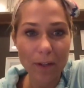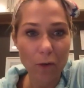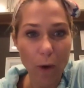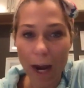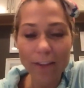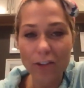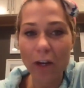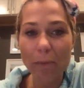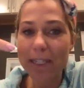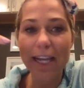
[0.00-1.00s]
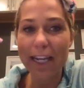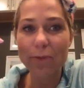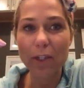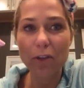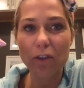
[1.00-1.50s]
right? There's going to be days
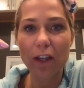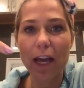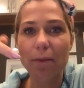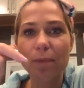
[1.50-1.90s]
when you feel like